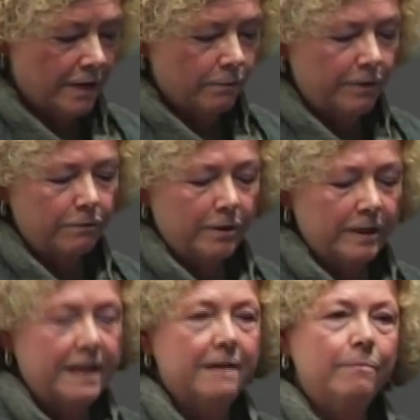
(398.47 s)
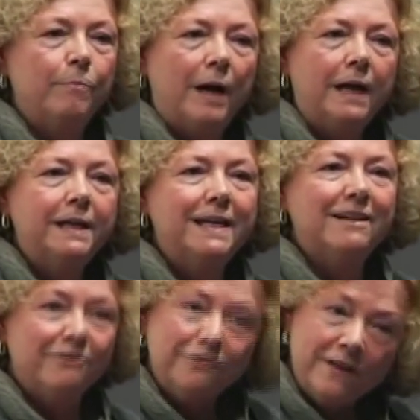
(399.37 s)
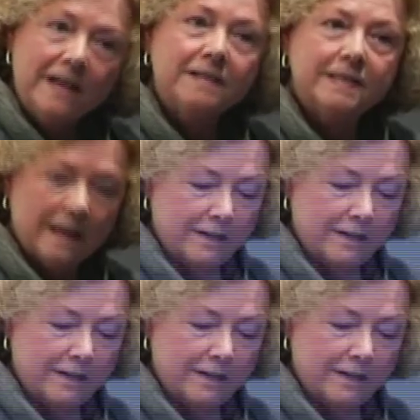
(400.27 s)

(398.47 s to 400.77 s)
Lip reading: we really embody effects